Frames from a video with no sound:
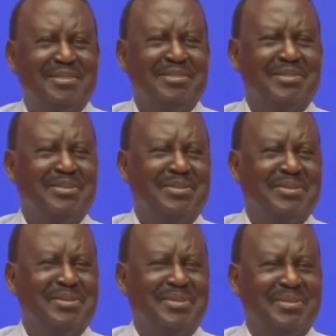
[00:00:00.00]

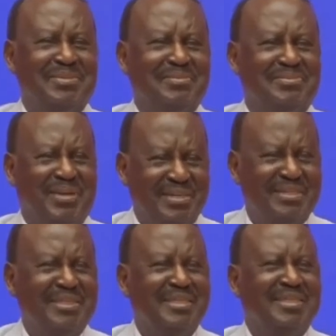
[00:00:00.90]
So
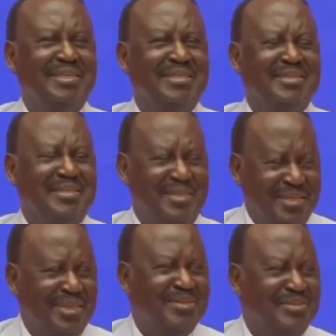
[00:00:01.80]
first,
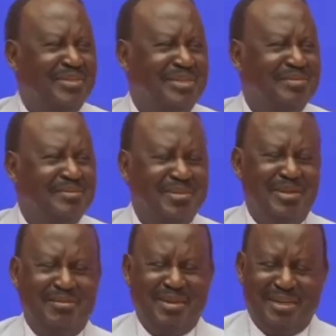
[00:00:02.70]
think as ODM.
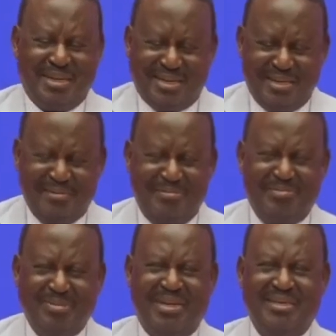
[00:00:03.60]
We have a clear
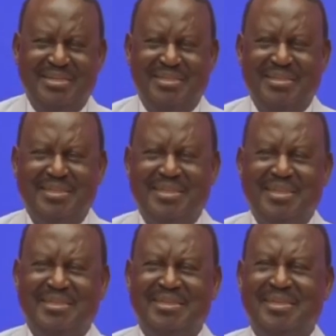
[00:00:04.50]
plan
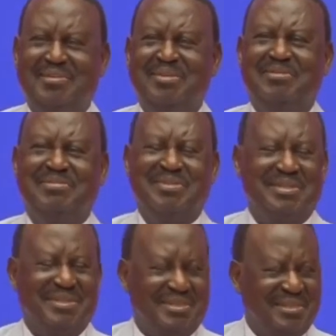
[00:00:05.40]
that we have
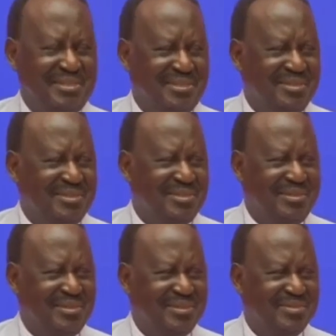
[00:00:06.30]

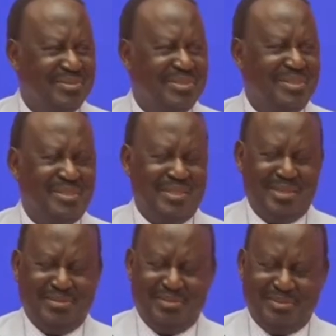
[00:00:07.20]

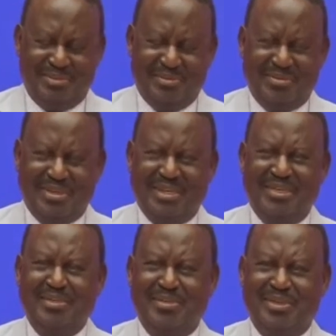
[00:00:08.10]
negotiated and we have
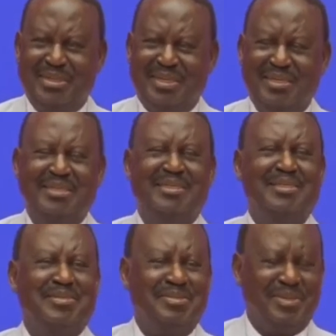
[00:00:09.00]
agreed on, and let
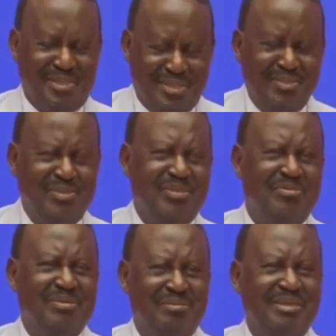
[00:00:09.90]
us continue to
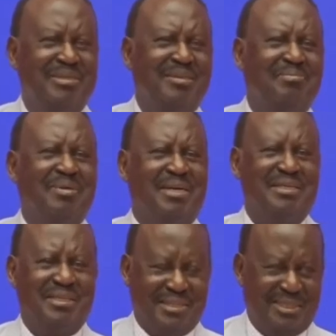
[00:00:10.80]
implement that
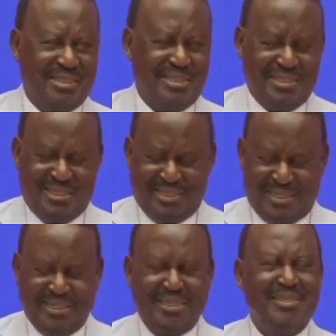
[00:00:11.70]
plan.
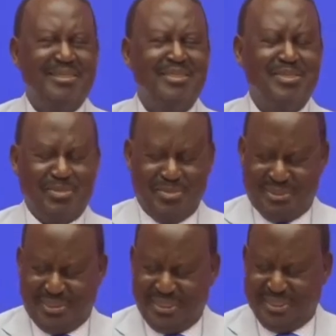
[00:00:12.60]
Other decisions
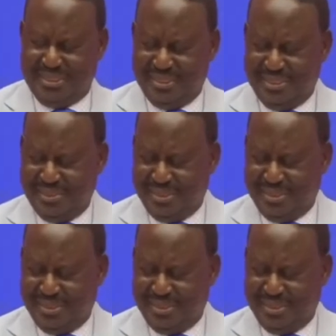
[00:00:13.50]
we'll take